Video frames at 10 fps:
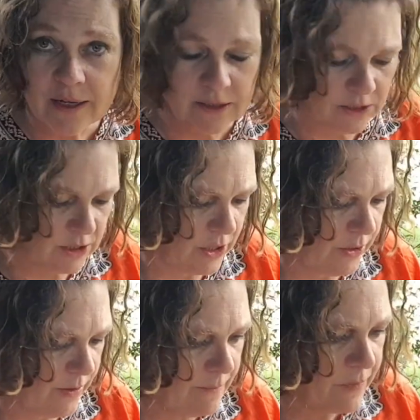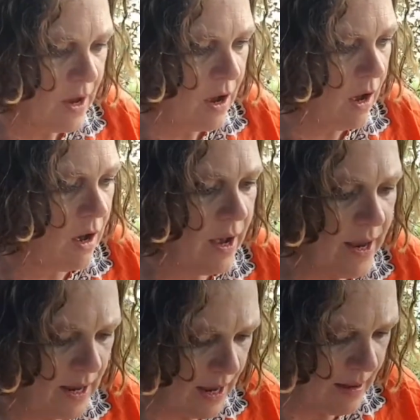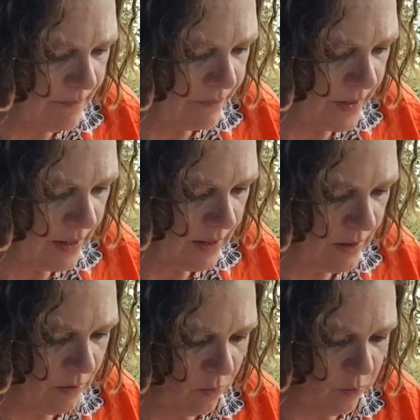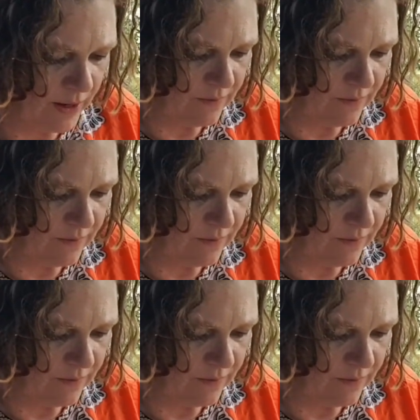So one